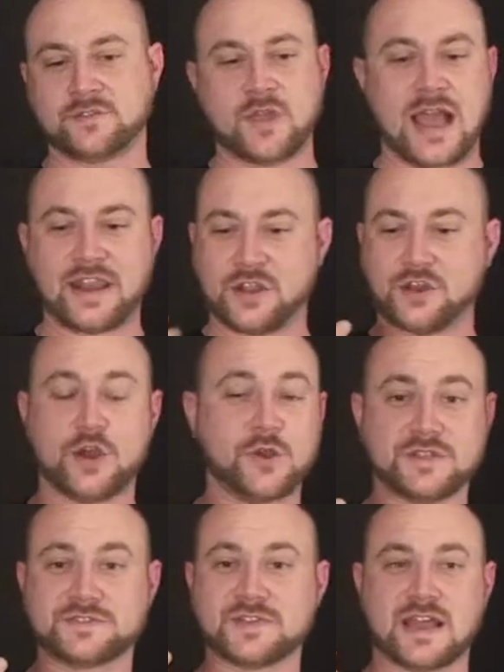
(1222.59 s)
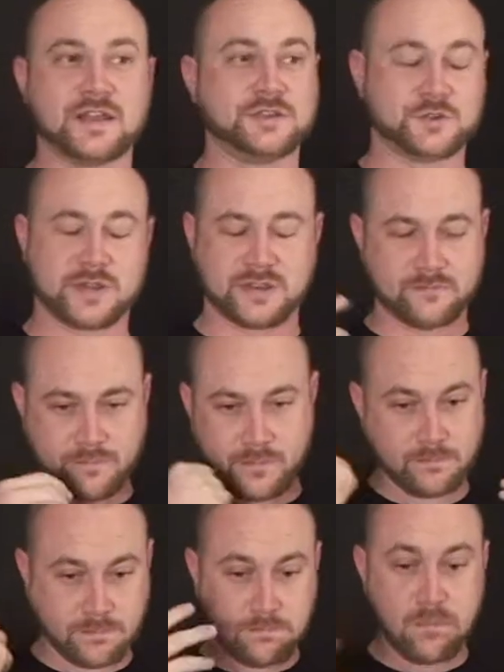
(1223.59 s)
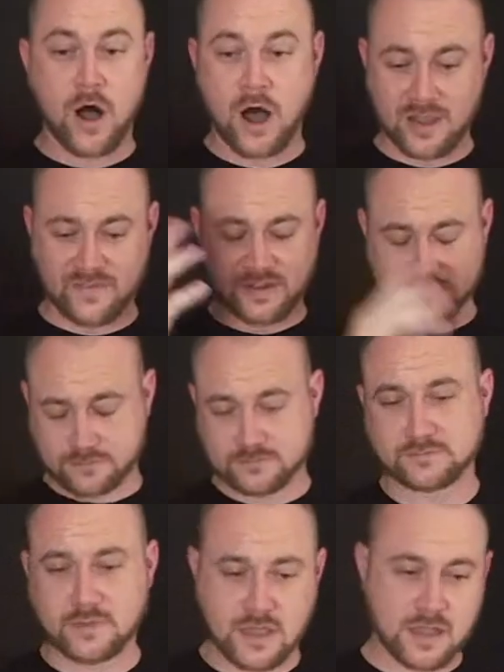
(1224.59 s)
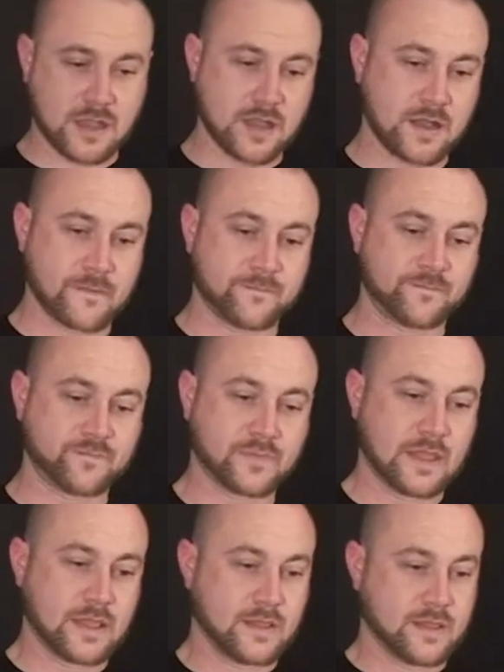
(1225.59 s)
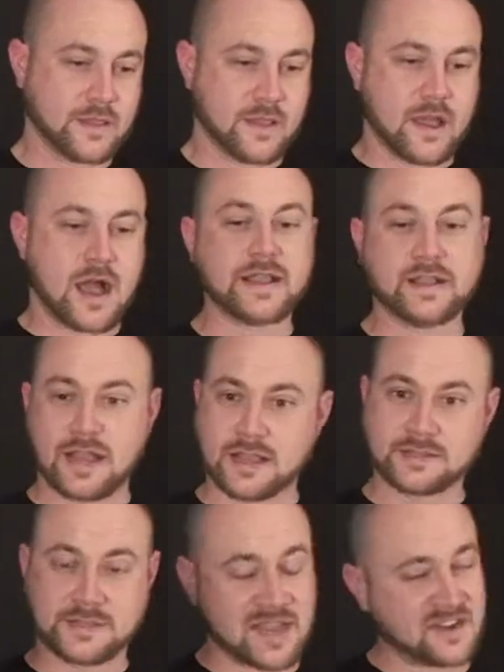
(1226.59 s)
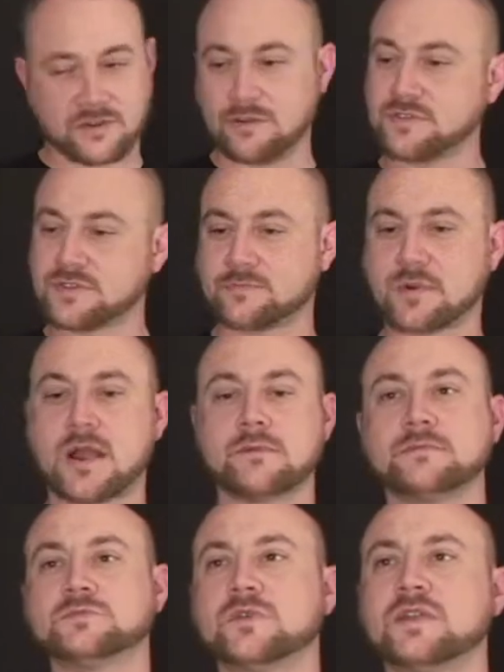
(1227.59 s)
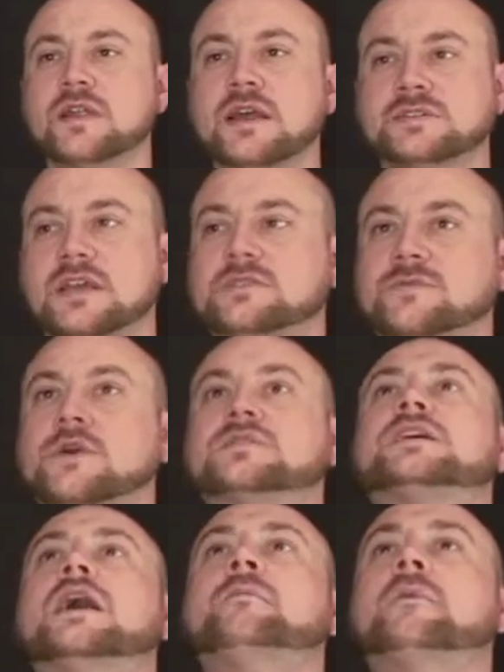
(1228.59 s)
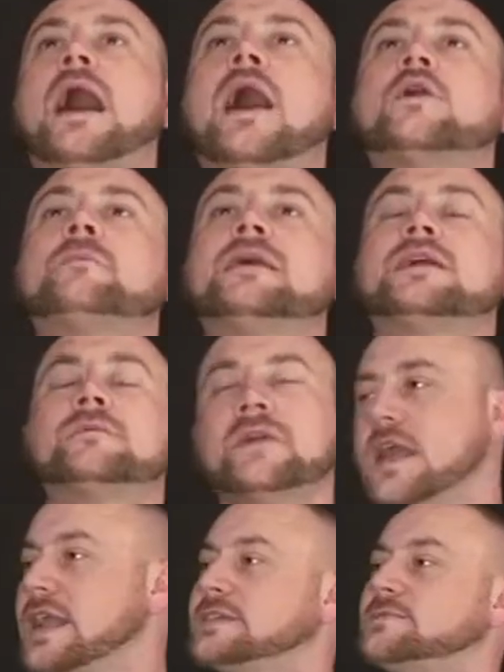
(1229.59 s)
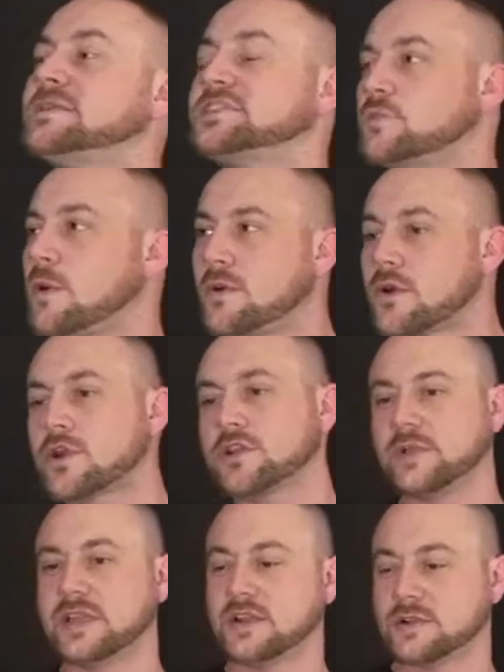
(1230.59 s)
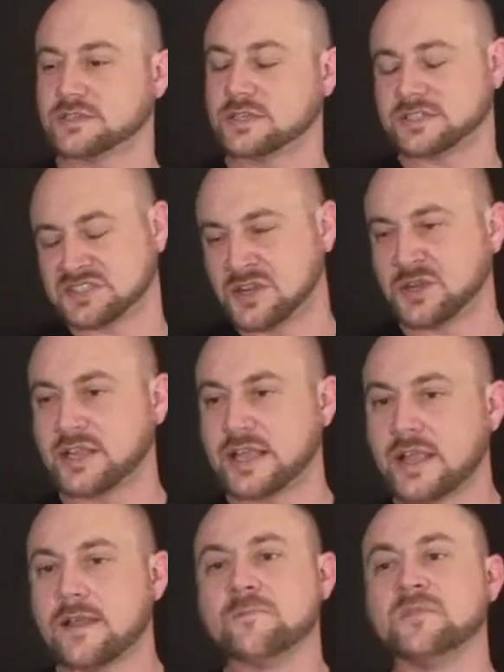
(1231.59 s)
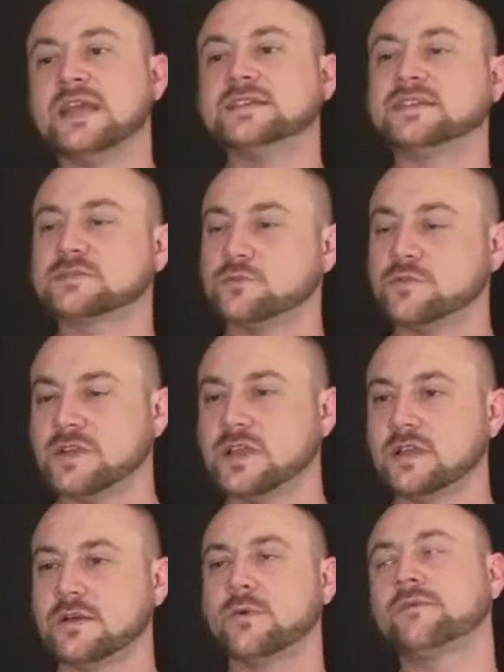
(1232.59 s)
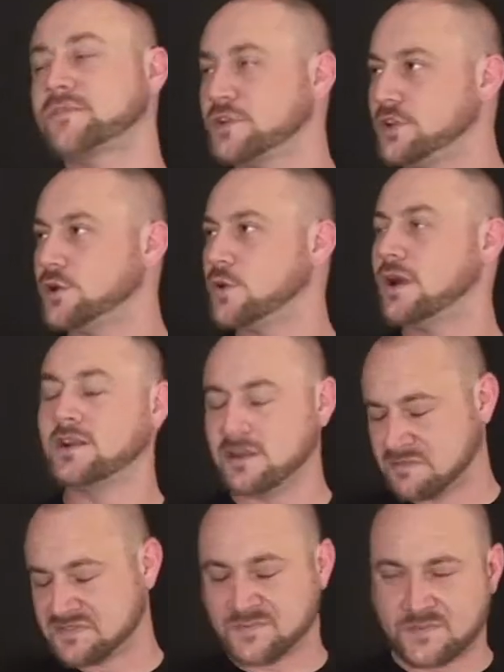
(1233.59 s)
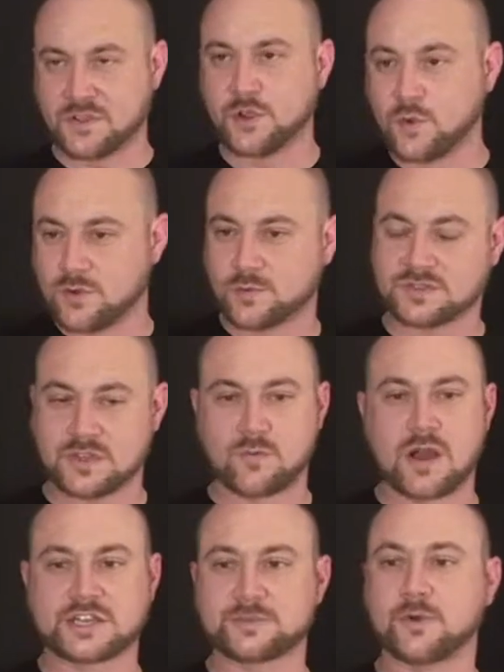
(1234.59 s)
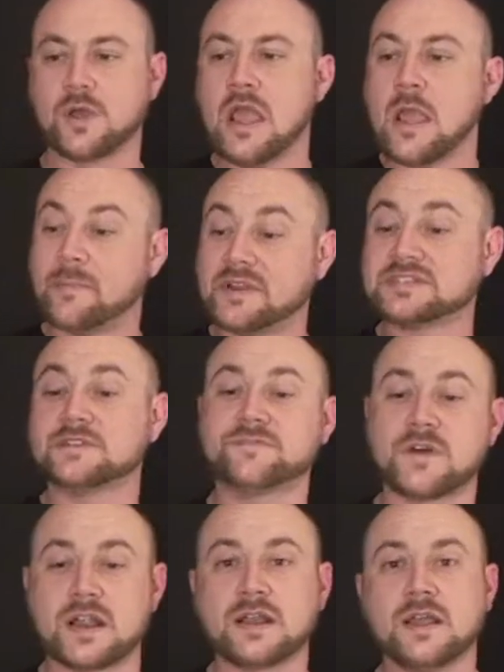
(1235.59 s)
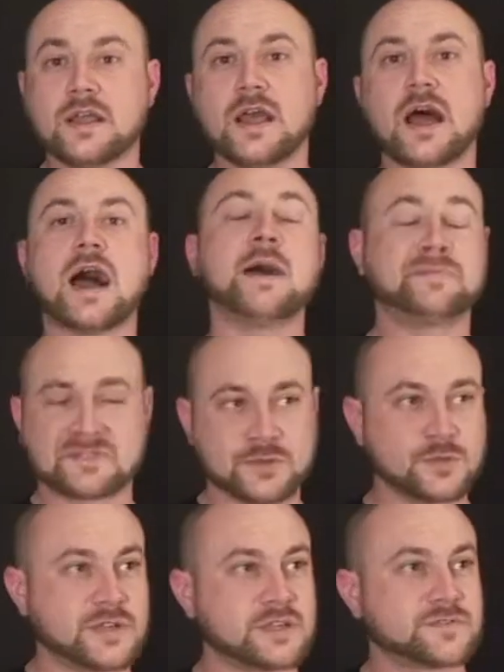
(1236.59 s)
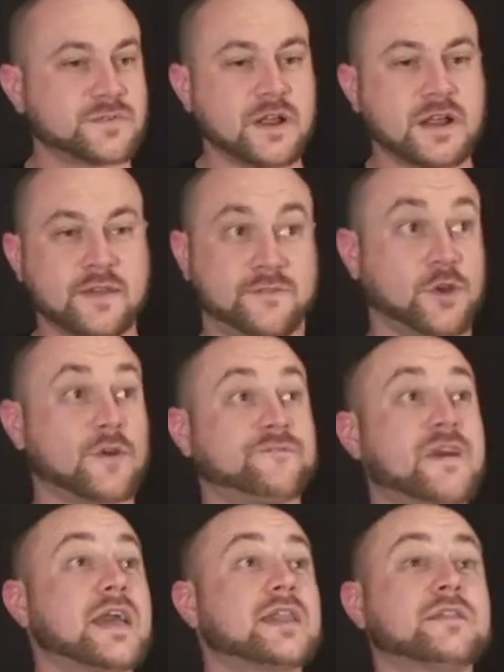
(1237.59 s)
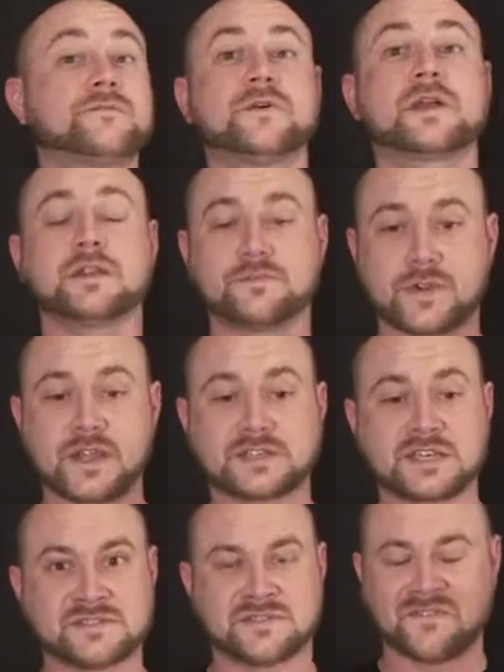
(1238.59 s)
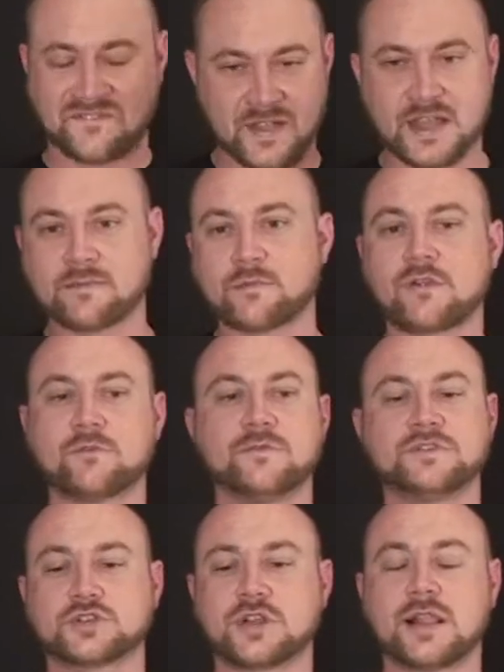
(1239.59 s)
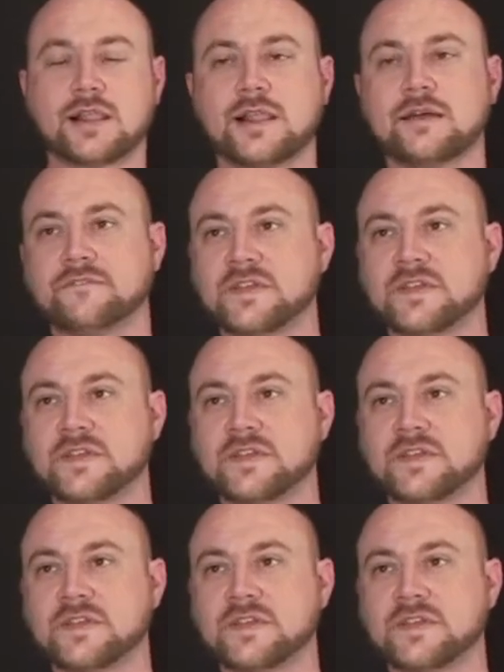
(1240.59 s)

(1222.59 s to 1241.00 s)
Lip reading: I didn't notice. I enjoyed all of it. I agree with the problems with it as far as how to make a movie. Because basically, what we're arguing here isn't necessarily like, is this movie for you? It was for you. It was unwatchable. But is it fun? Absolutely, it's fun. If you're a fan of the fucking franchise, if you're a fan of Marvel movies, you're gonna love